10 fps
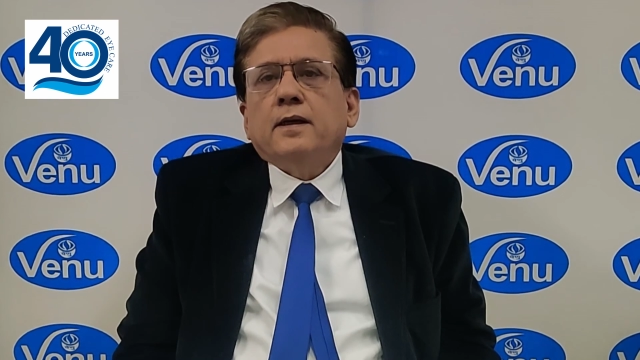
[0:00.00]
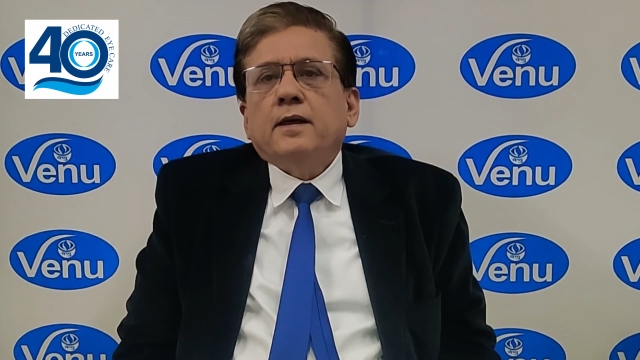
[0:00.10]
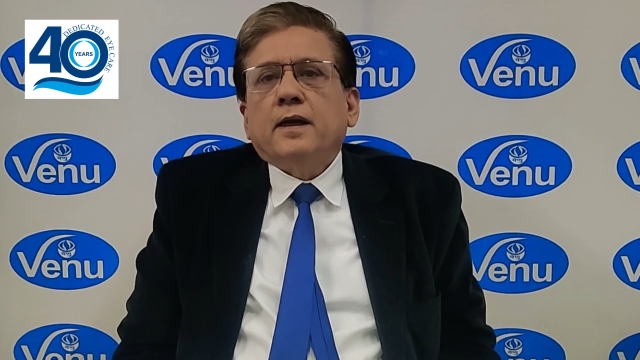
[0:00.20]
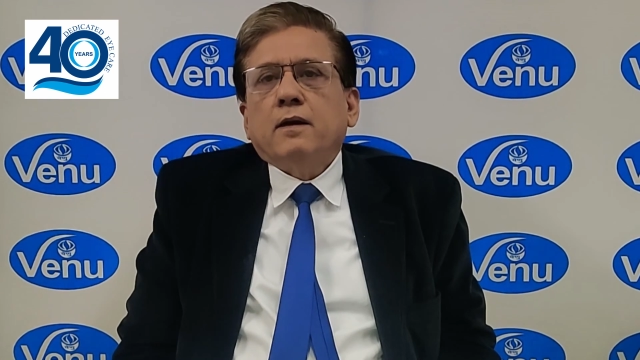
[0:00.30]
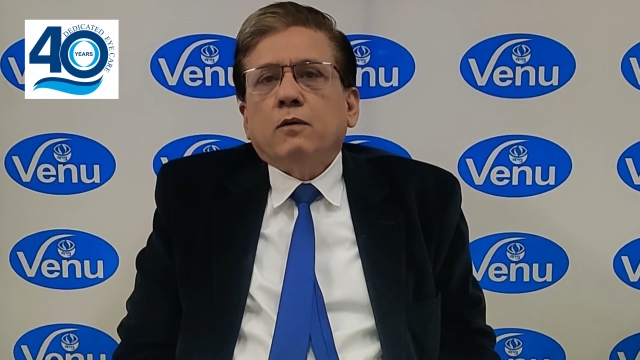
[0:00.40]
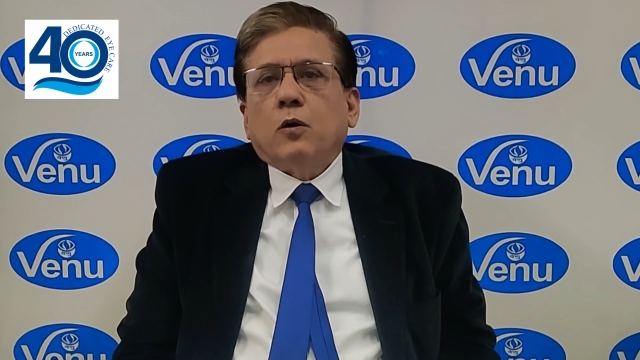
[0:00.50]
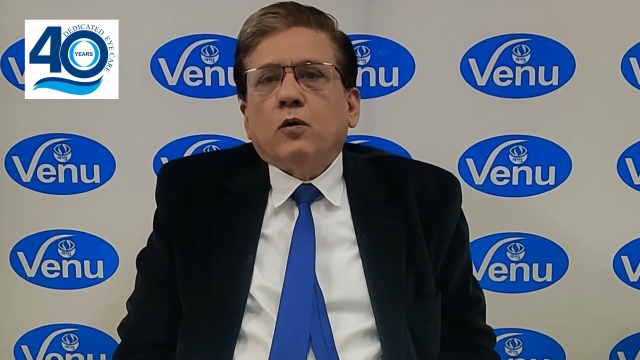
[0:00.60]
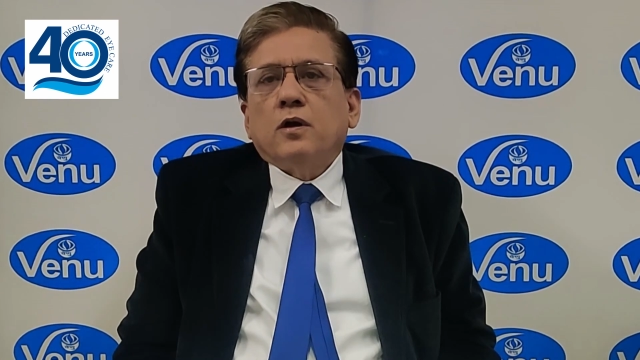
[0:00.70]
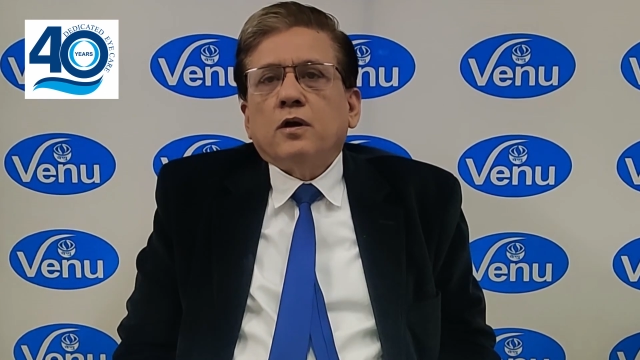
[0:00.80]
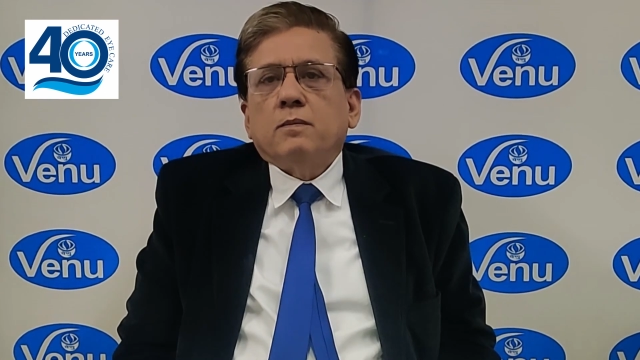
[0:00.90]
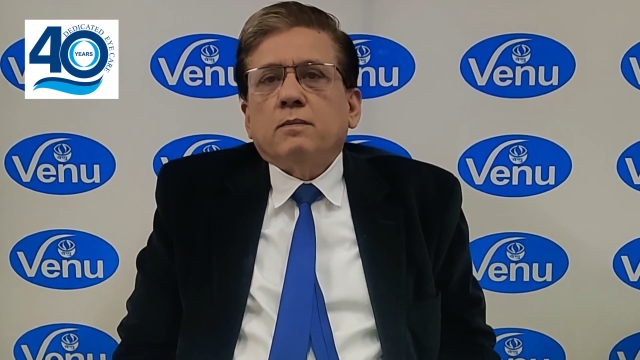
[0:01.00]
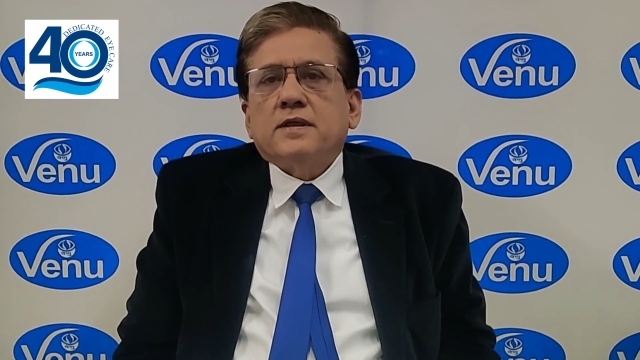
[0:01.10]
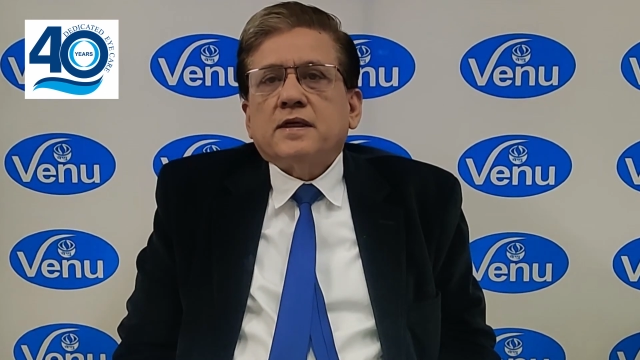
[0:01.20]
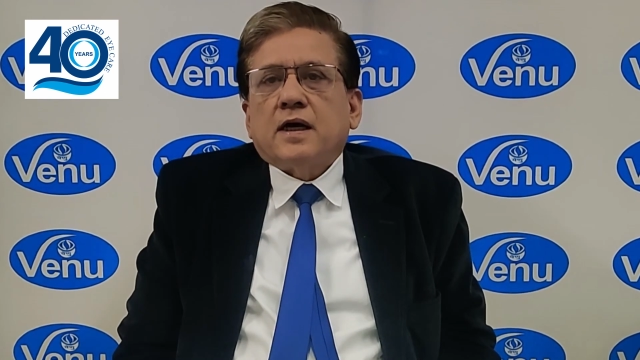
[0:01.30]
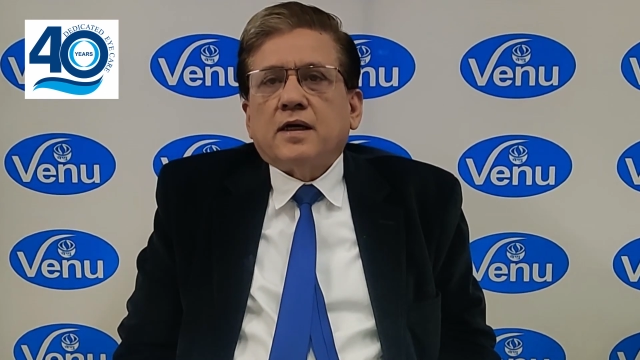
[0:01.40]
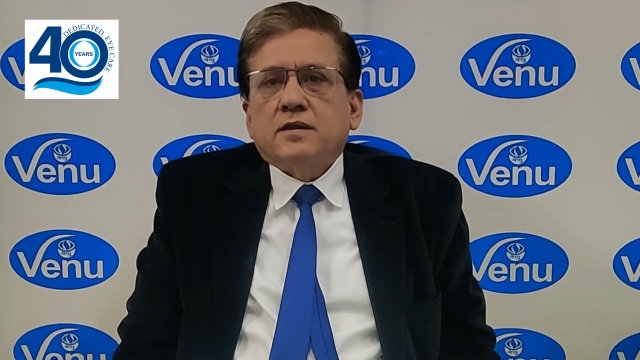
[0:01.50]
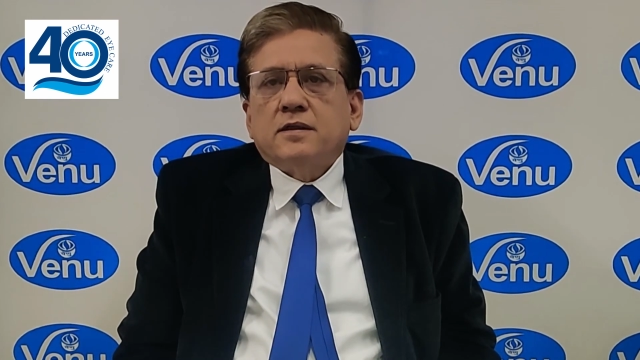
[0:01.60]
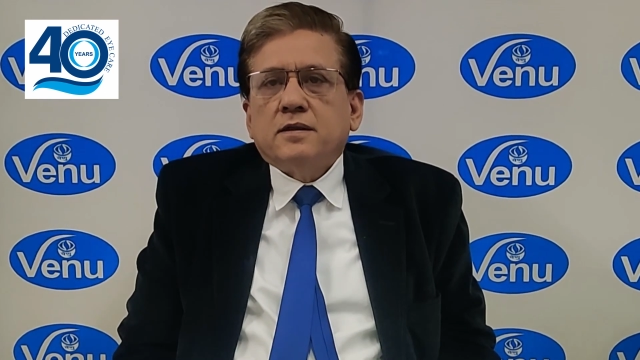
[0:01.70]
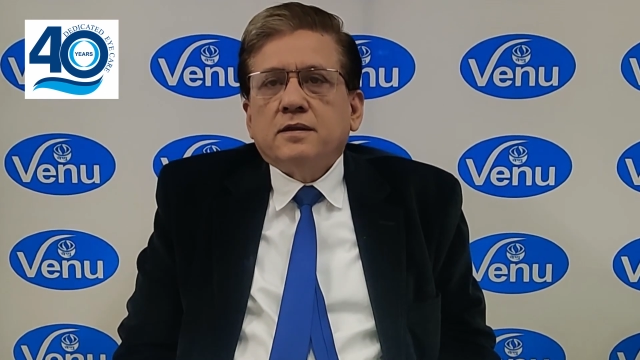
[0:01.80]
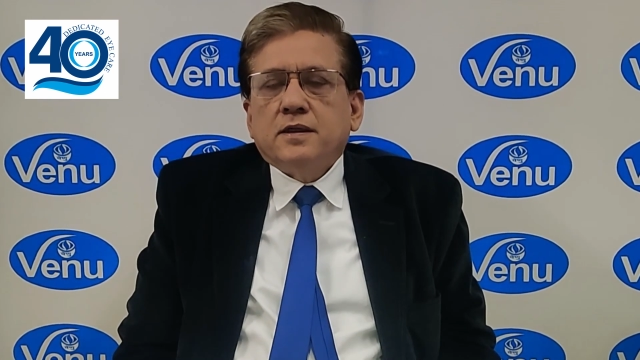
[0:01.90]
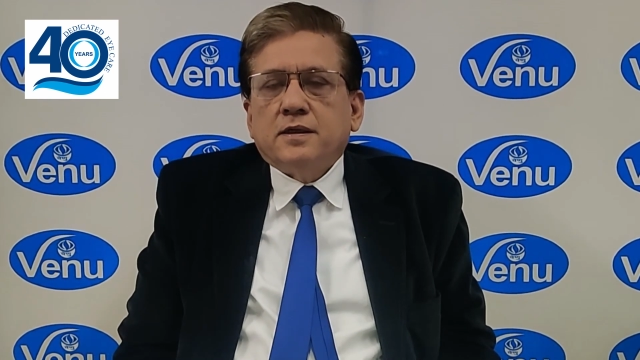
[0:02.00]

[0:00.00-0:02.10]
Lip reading: Then, can ocular massage